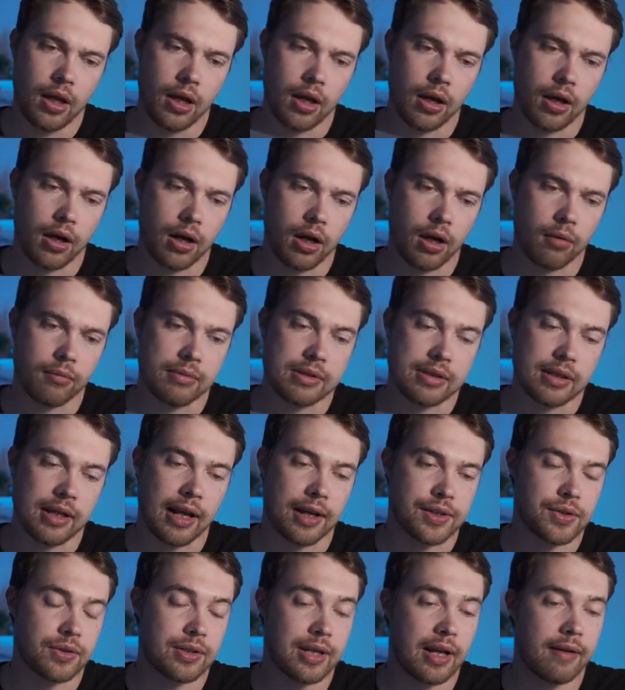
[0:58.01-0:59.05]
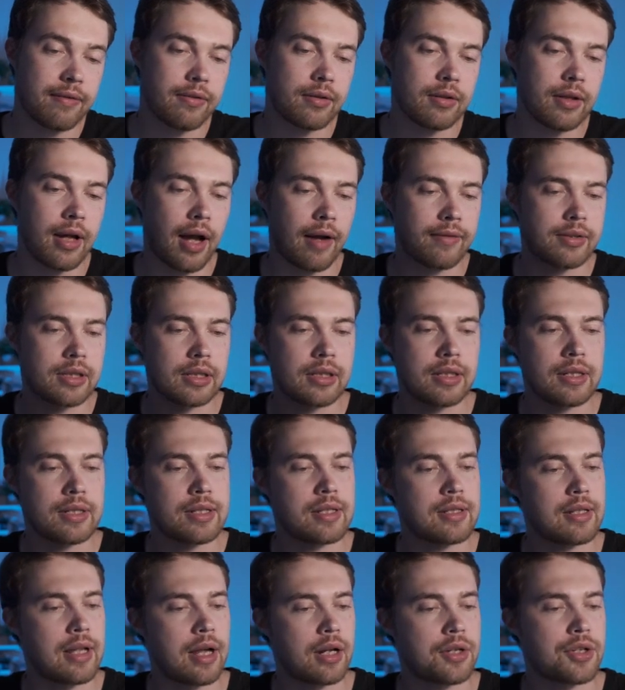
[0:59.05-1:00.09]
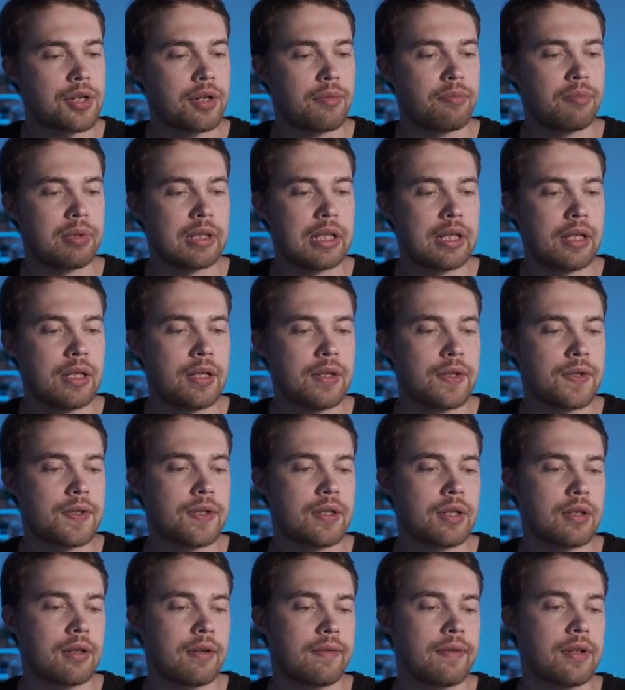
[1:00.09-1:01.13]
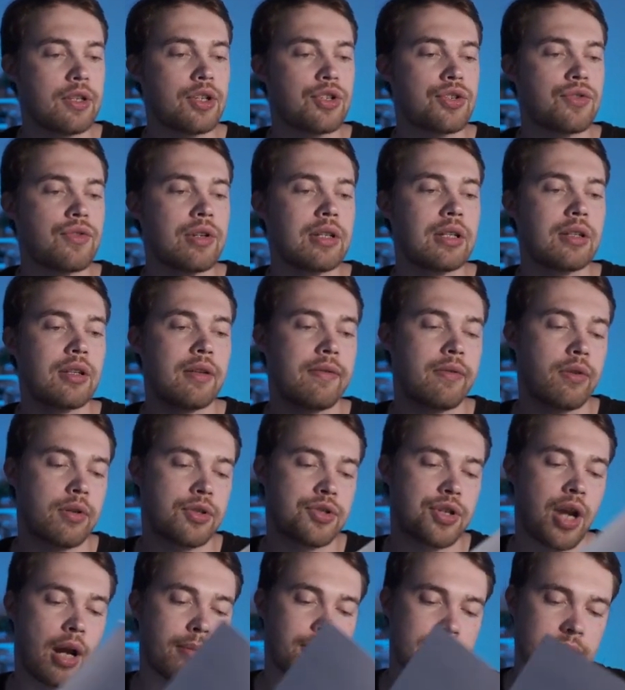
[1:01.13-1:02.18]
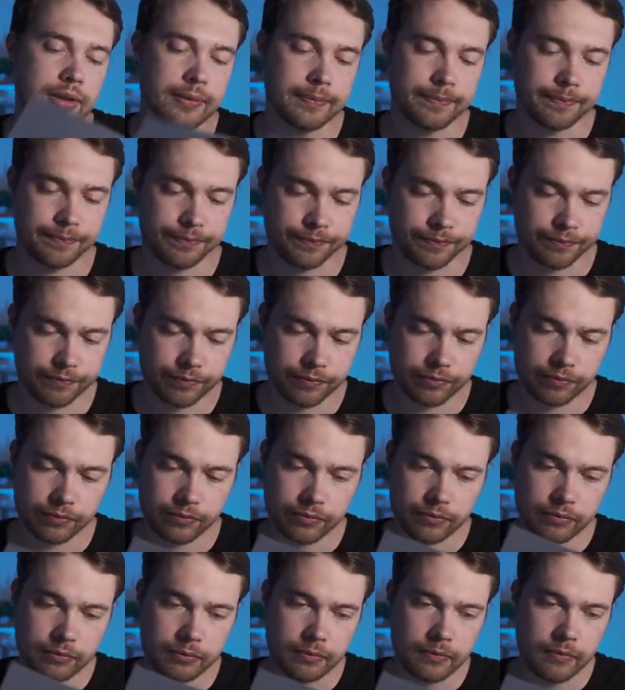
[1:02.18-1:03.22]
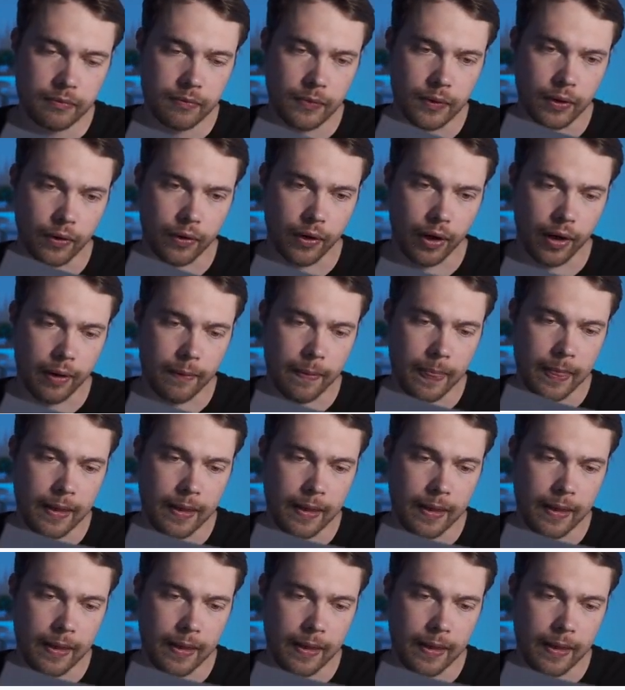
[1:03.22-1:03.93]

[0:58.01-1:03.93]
So definitely after this lecture, please finish reading the first chapter. Okay,